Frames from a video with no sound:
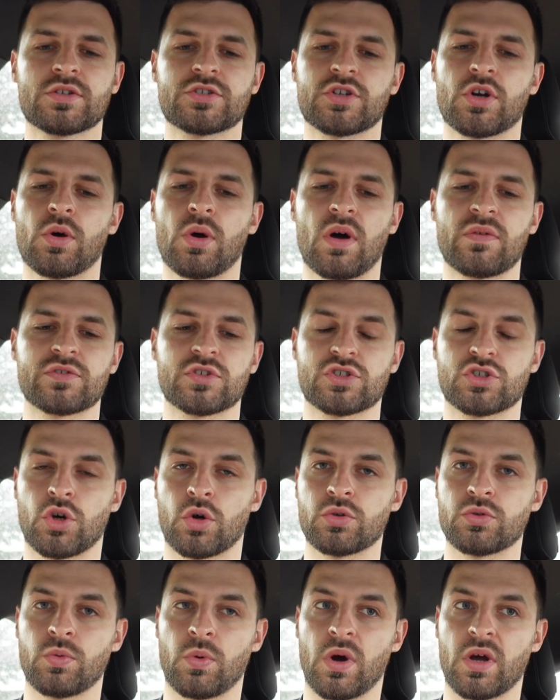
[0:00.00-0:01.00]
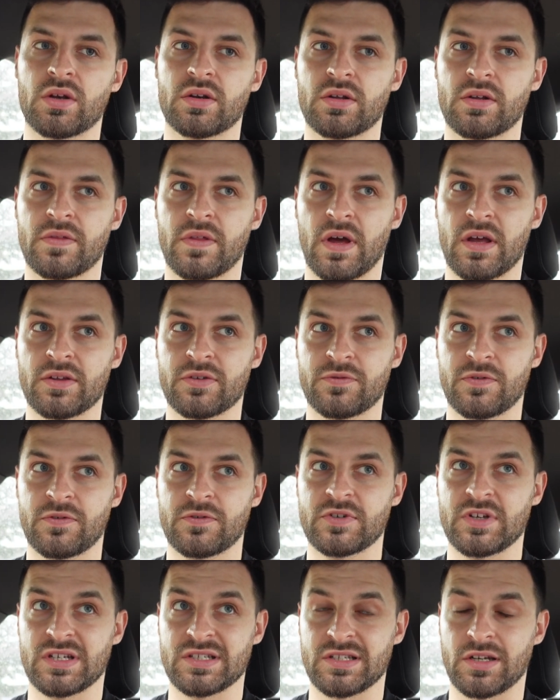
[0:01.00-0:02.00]
So I've just joined one that's
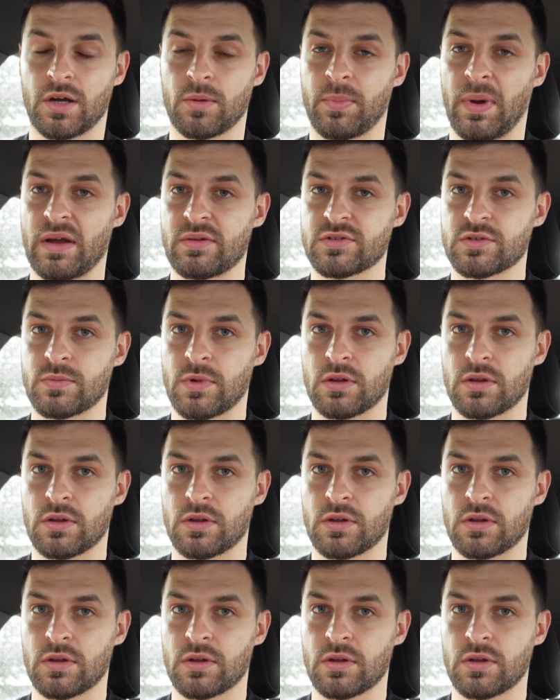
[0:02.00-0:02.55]
£69 a